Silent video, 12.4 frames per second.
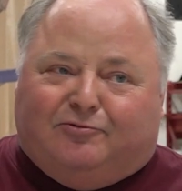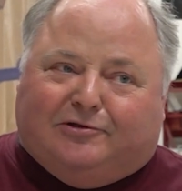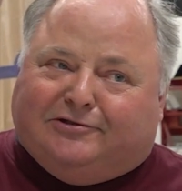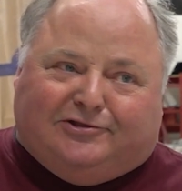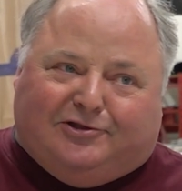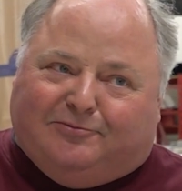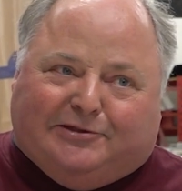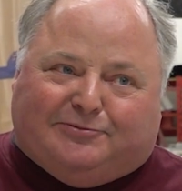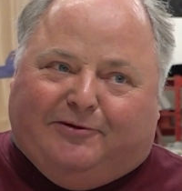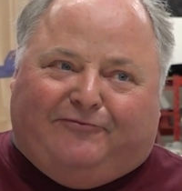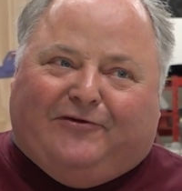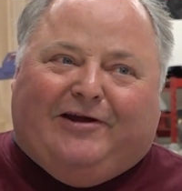it wasn't so much
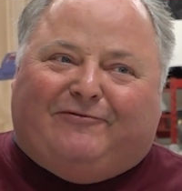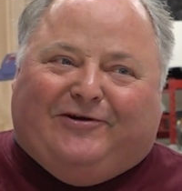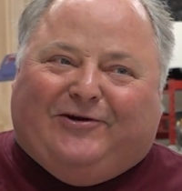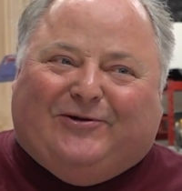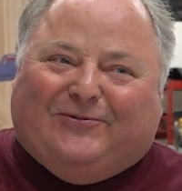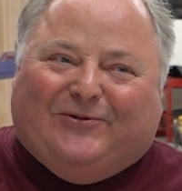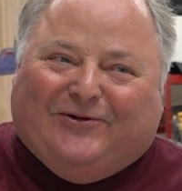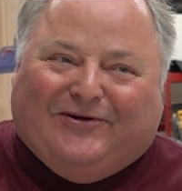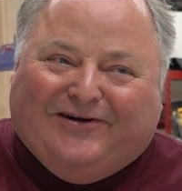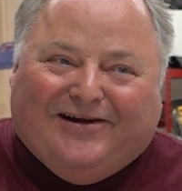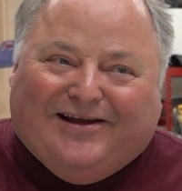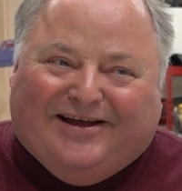my favorite no
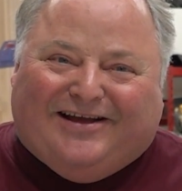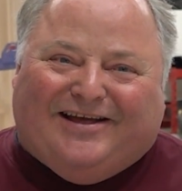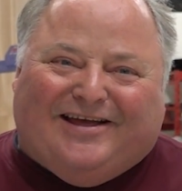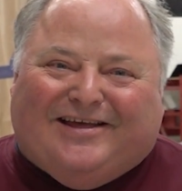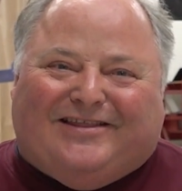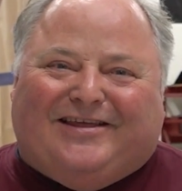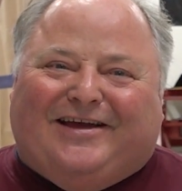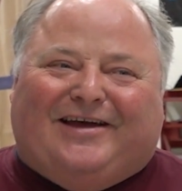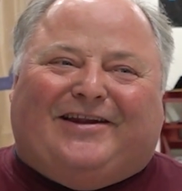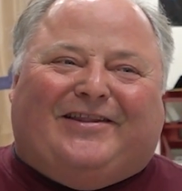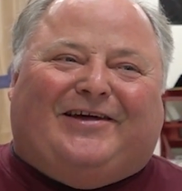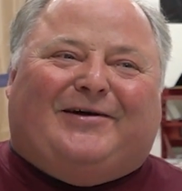more. They
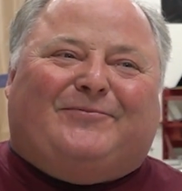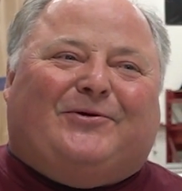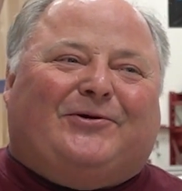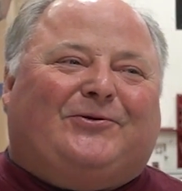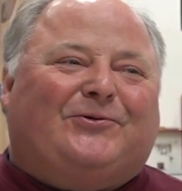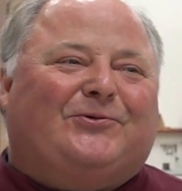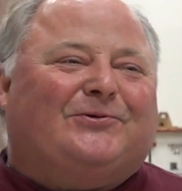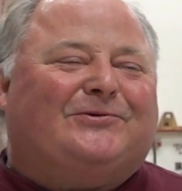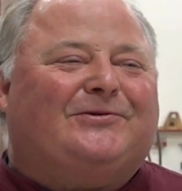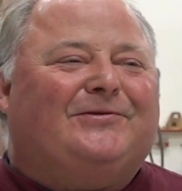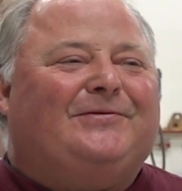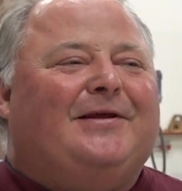had a lot more
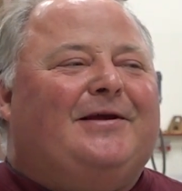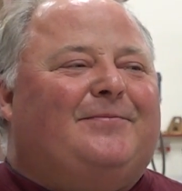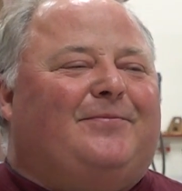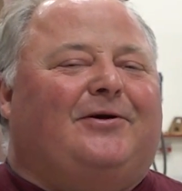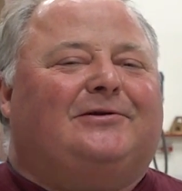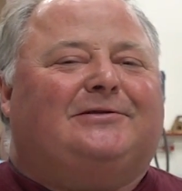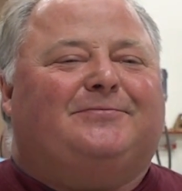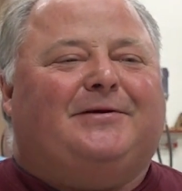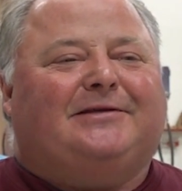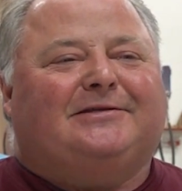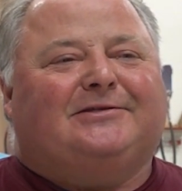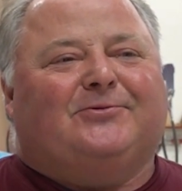tools, parts and
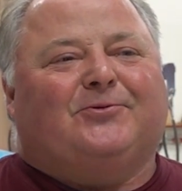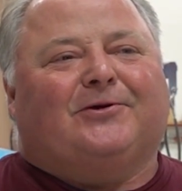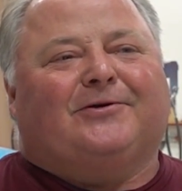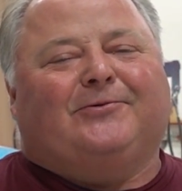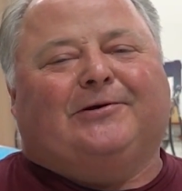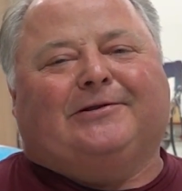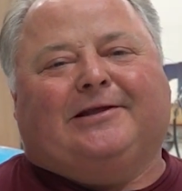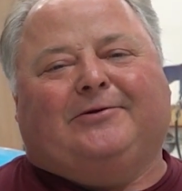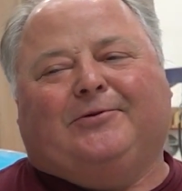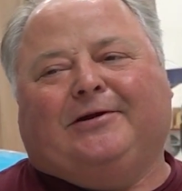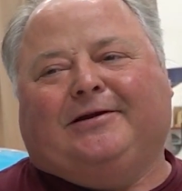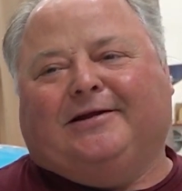pieces to work with
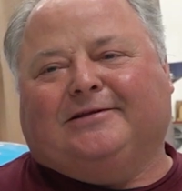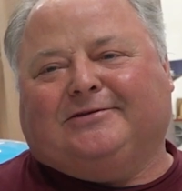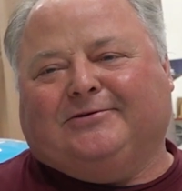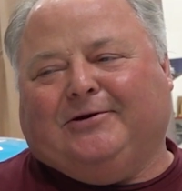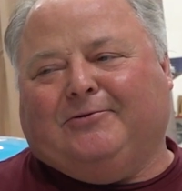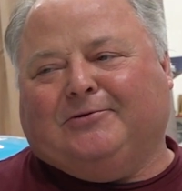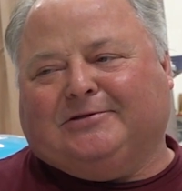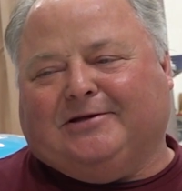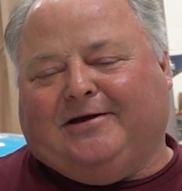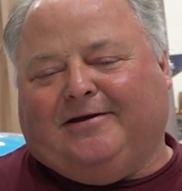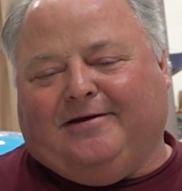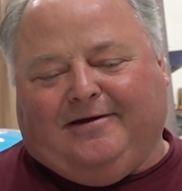than we did, so that was
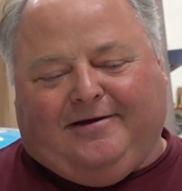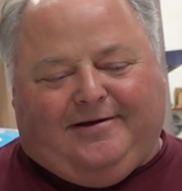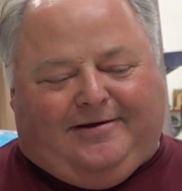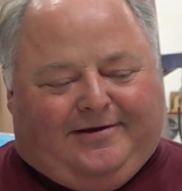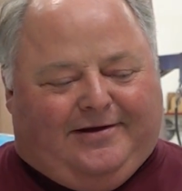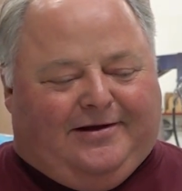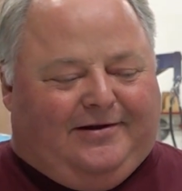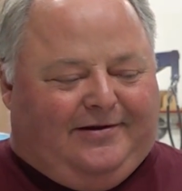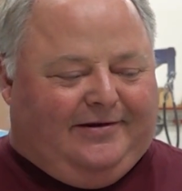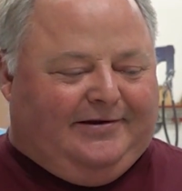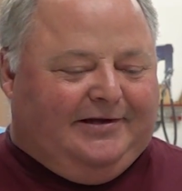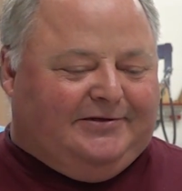a
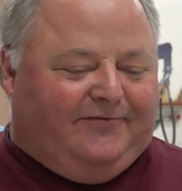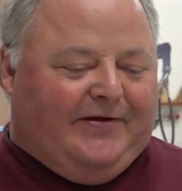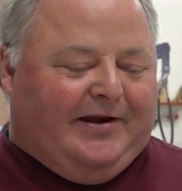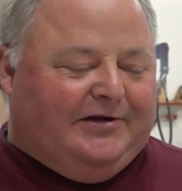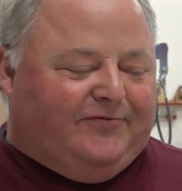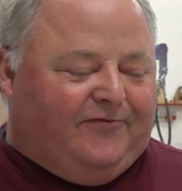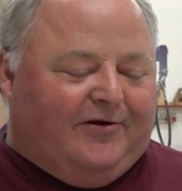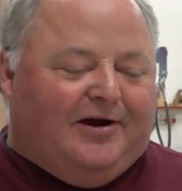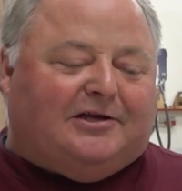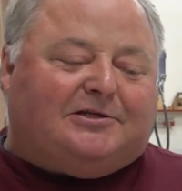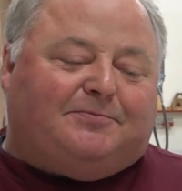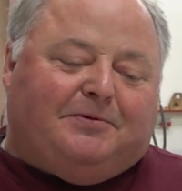disadvantage for
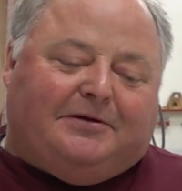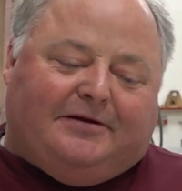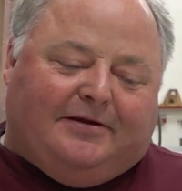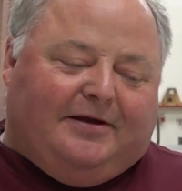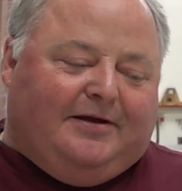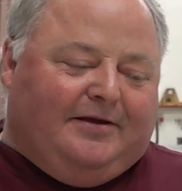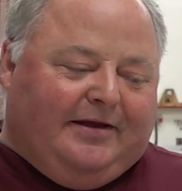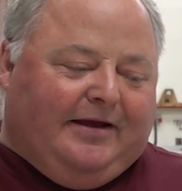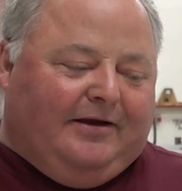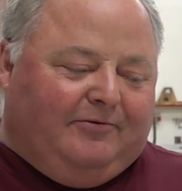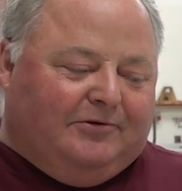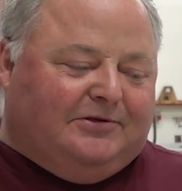us. But
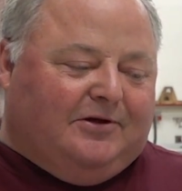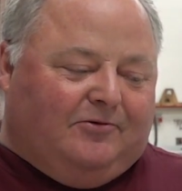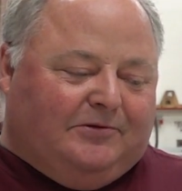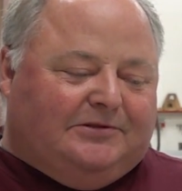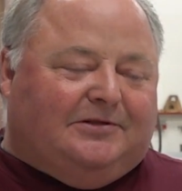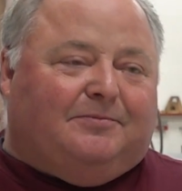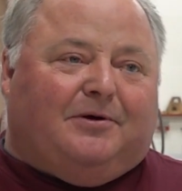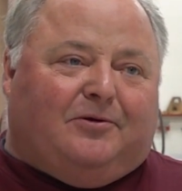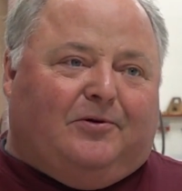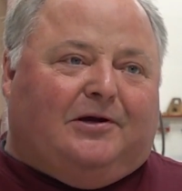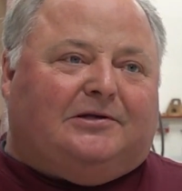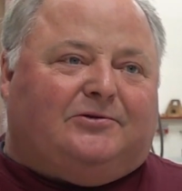yeah, it was always the
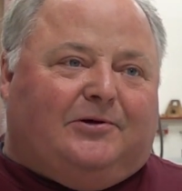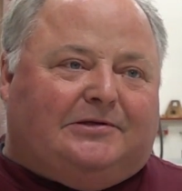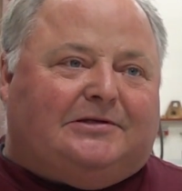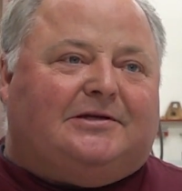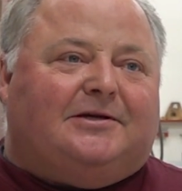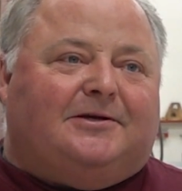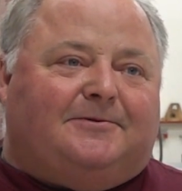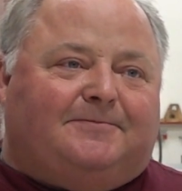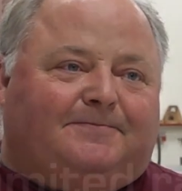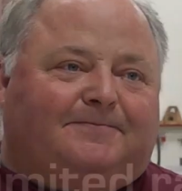Budweiser when I was a kid.